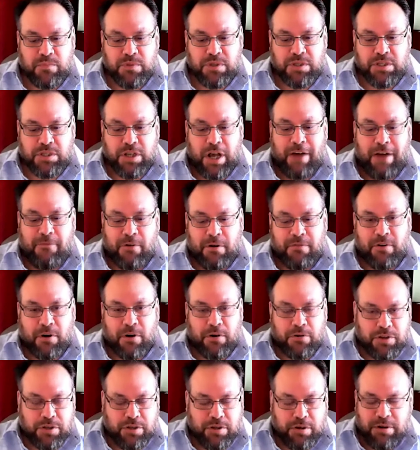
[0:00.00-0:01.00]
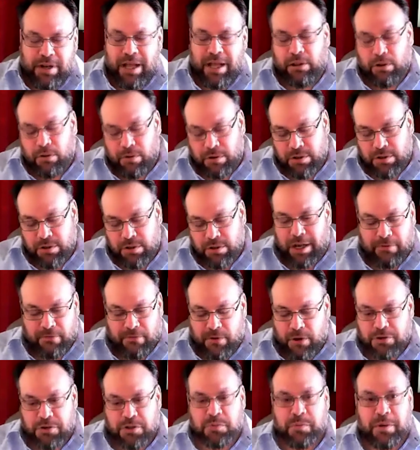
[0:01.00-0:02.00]
software versions, or not lower
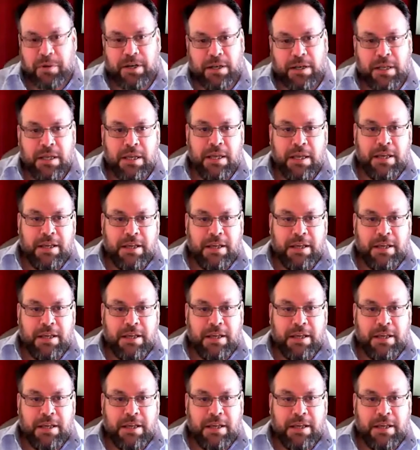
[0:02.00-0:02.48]
software versions, but